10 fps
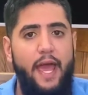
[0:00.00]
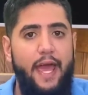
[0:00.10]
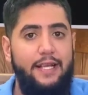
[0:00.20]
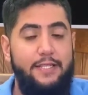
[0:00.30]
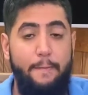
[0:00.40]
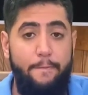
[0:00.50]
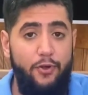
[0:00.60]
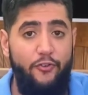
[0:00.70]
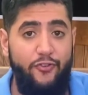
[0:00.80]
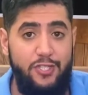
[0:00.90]
It's a
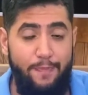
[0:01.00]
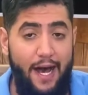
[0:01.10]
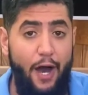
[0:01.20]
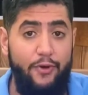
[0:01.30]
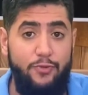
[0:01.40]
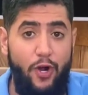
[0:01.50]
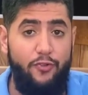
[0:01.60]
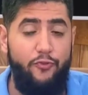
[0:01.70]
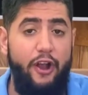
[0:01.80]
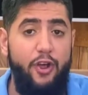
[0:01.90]
beautiful spot. We
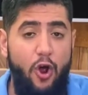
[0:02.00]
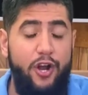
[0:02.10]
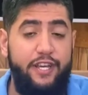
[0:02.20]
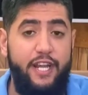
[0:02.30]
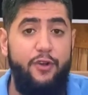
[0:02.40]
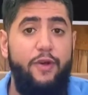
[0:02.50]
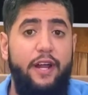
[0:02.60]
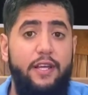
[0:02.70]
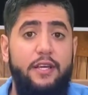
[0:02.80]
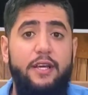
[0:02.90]
worked very hard to get it
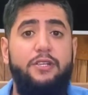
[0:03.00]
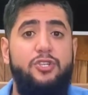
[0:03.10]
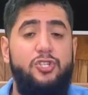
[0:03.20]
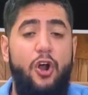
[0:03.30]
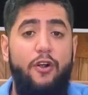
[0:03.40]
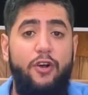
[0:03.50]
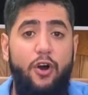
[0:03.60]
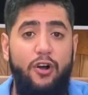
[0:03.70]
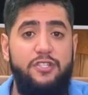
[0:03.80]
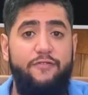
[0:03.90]
ready to start
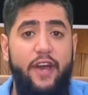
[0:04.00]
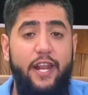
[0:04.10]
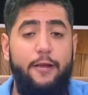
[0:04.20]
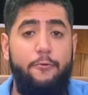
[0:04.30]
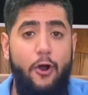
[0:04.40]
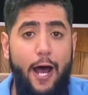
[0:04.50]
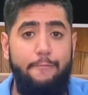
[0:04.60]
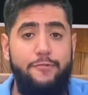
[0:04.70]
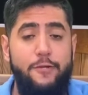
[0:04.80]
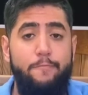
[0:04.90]
cultivating crops.